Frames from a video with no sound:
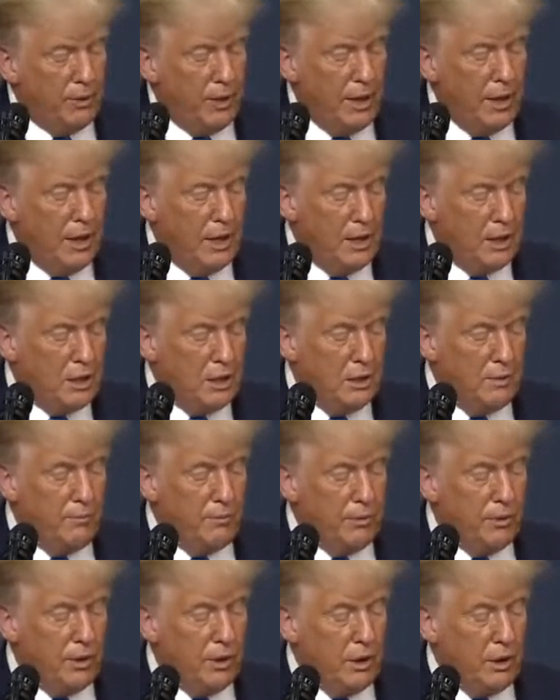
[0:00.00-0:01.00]
And
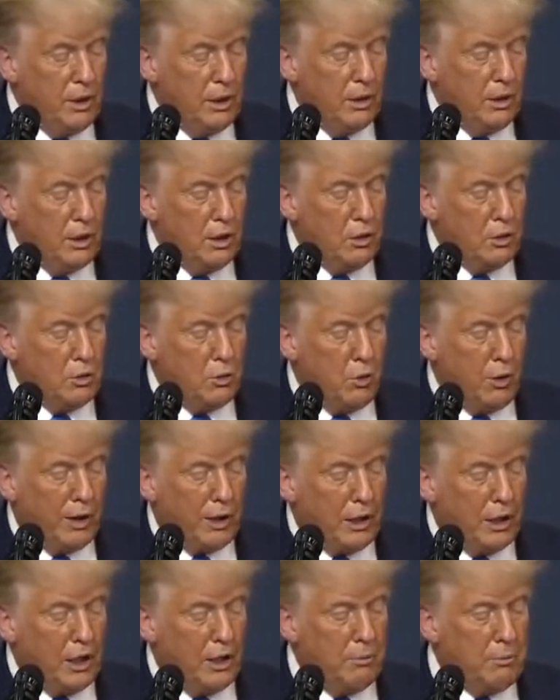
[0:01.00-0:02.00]
it'll go
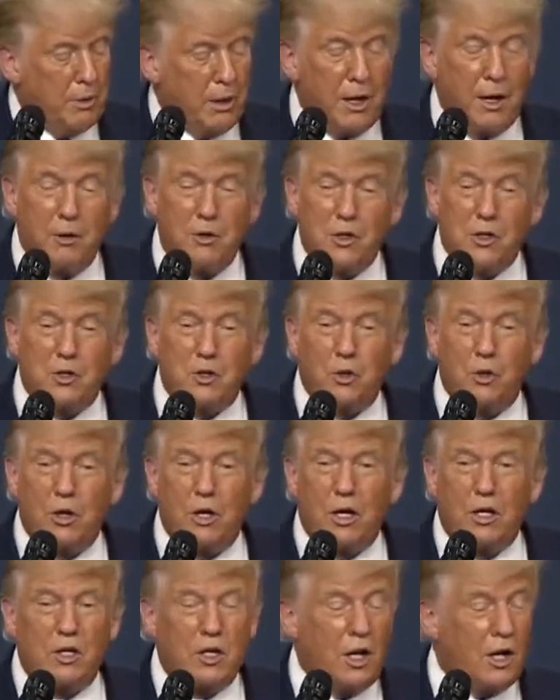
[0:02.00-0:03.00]
quickly, but I just
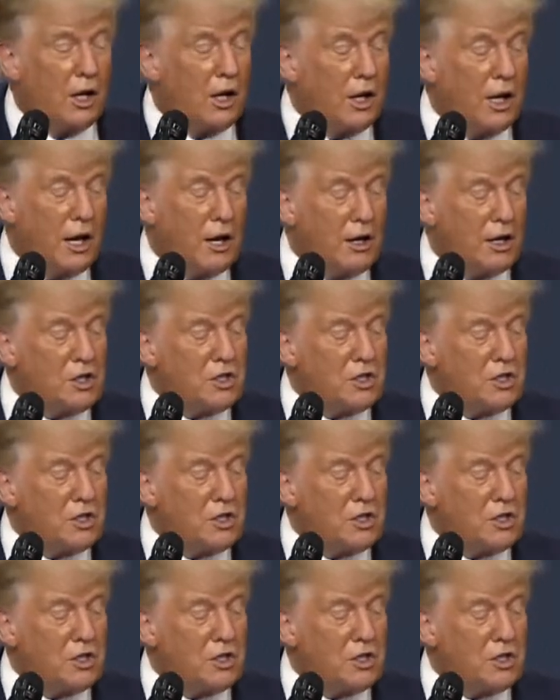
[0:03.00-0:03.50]
thought I'd take it out.